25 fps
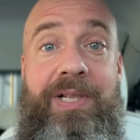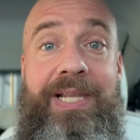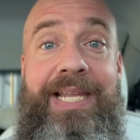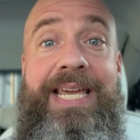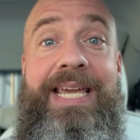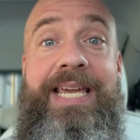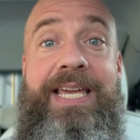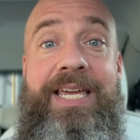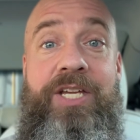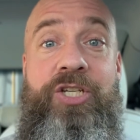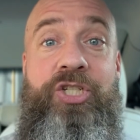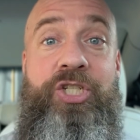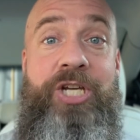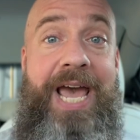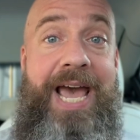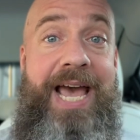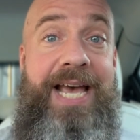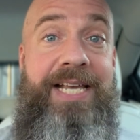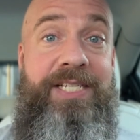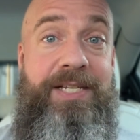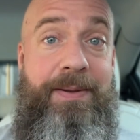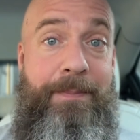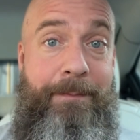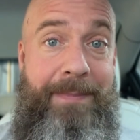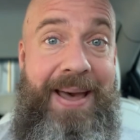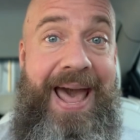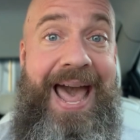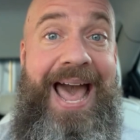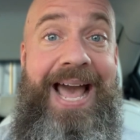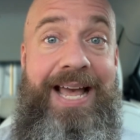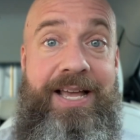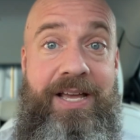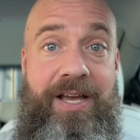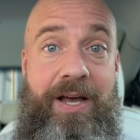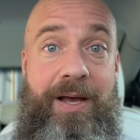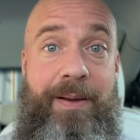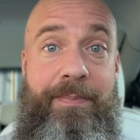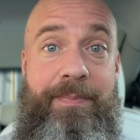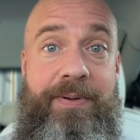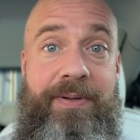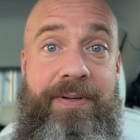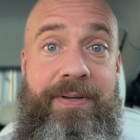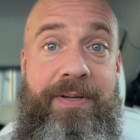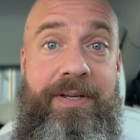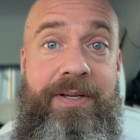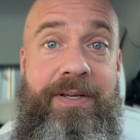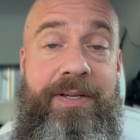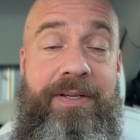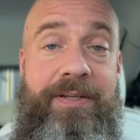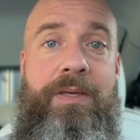linkage as a backup.
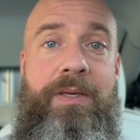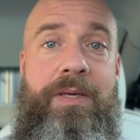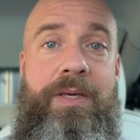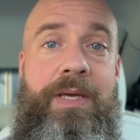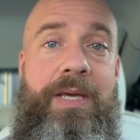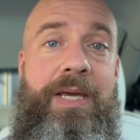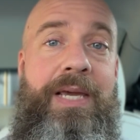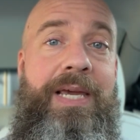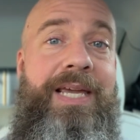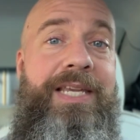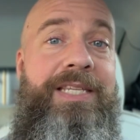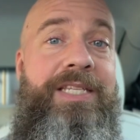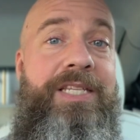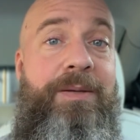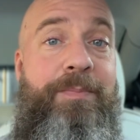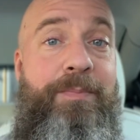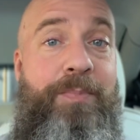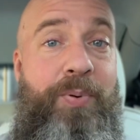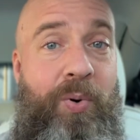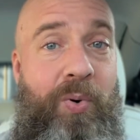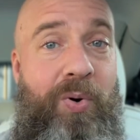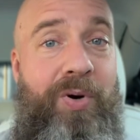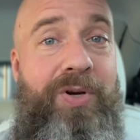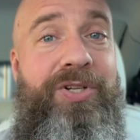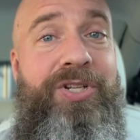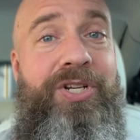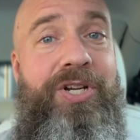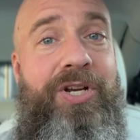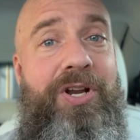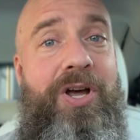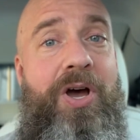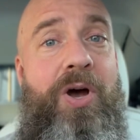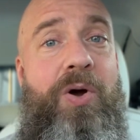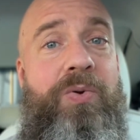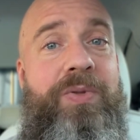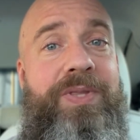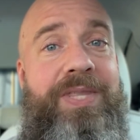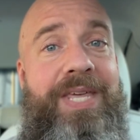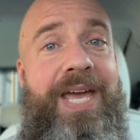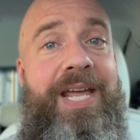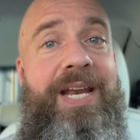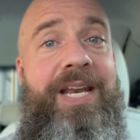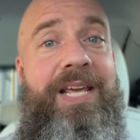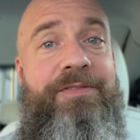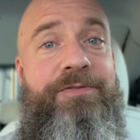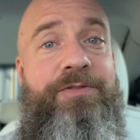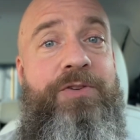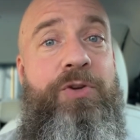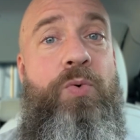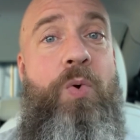It's important to note that
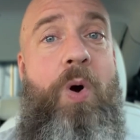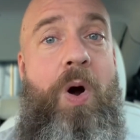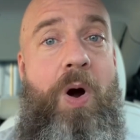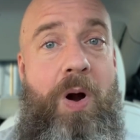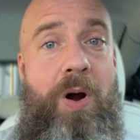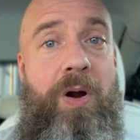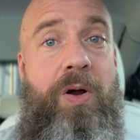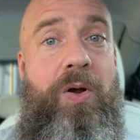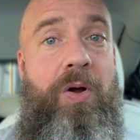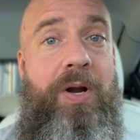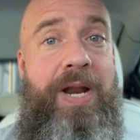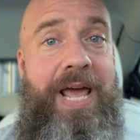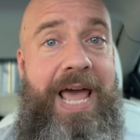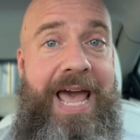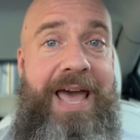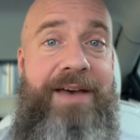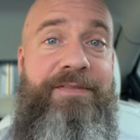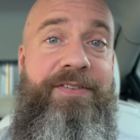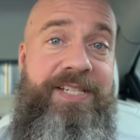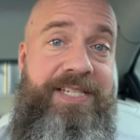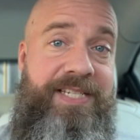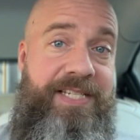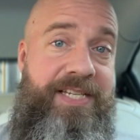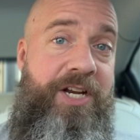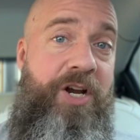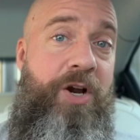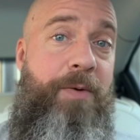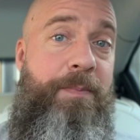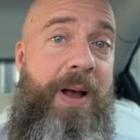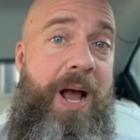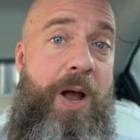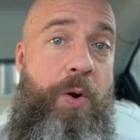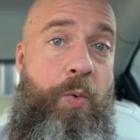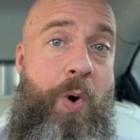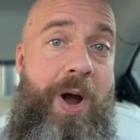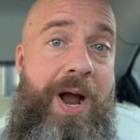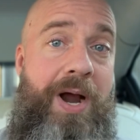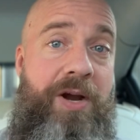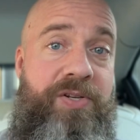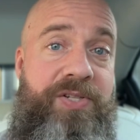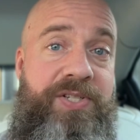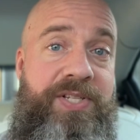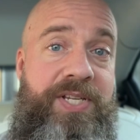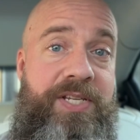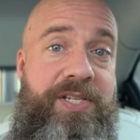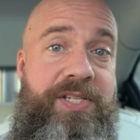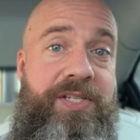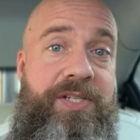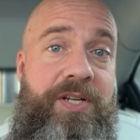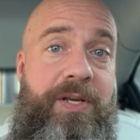if you are going to have a steer-by-wire
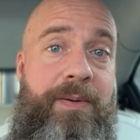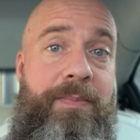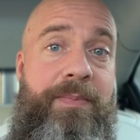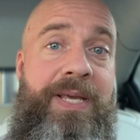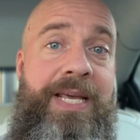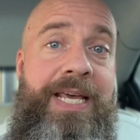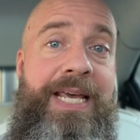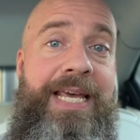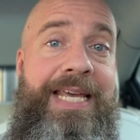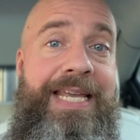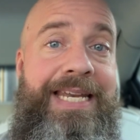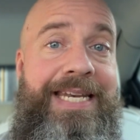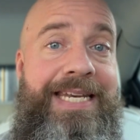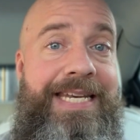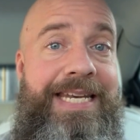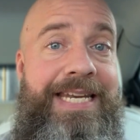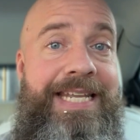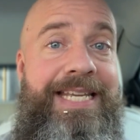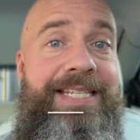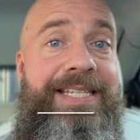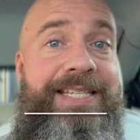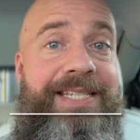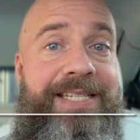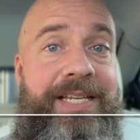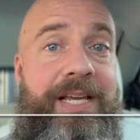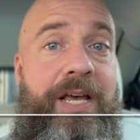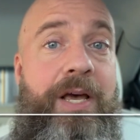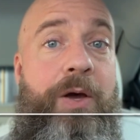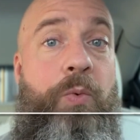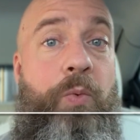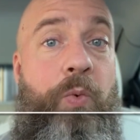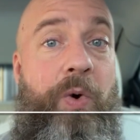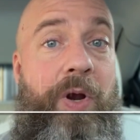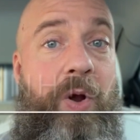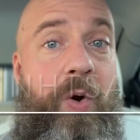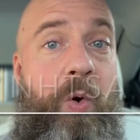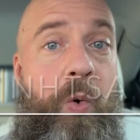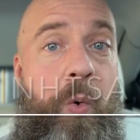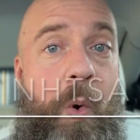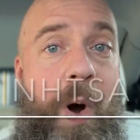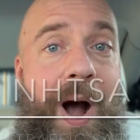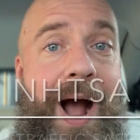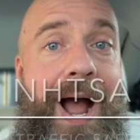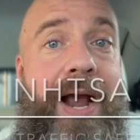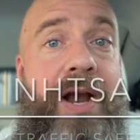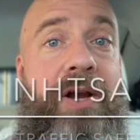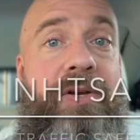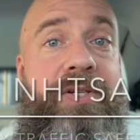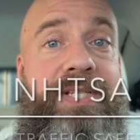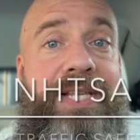system, NHTSA
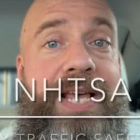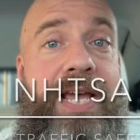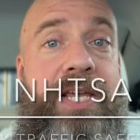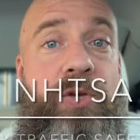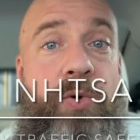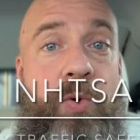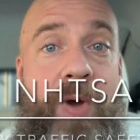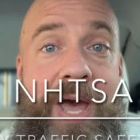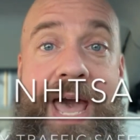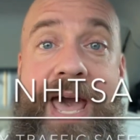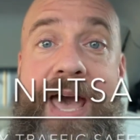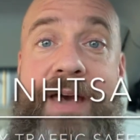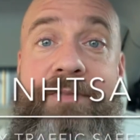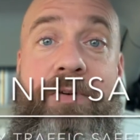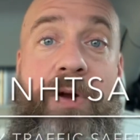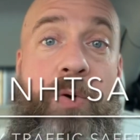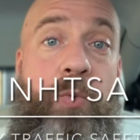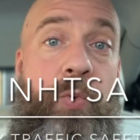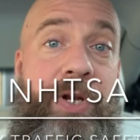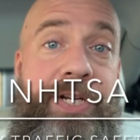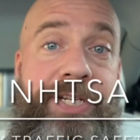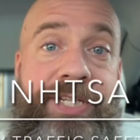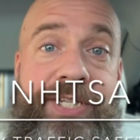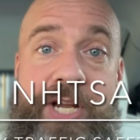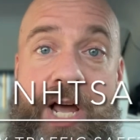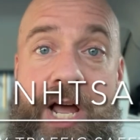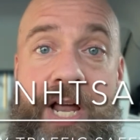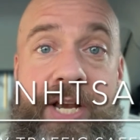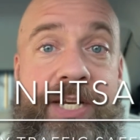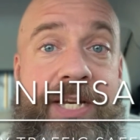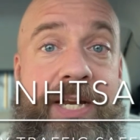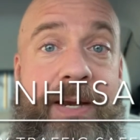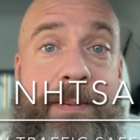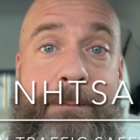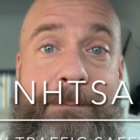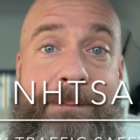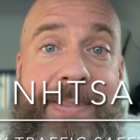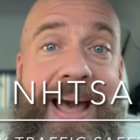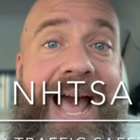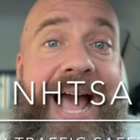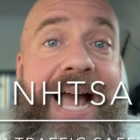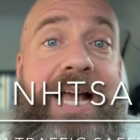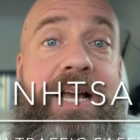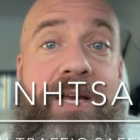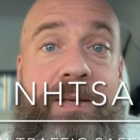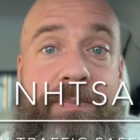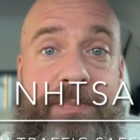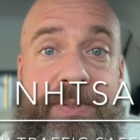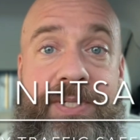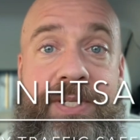requires that you have a redundant
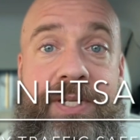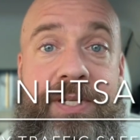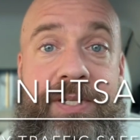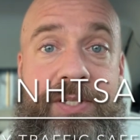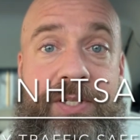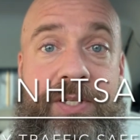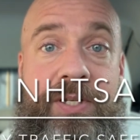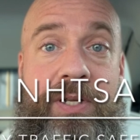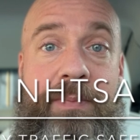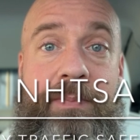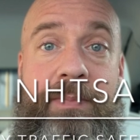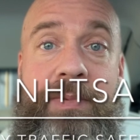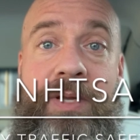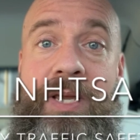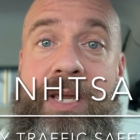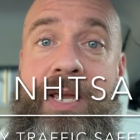backup system.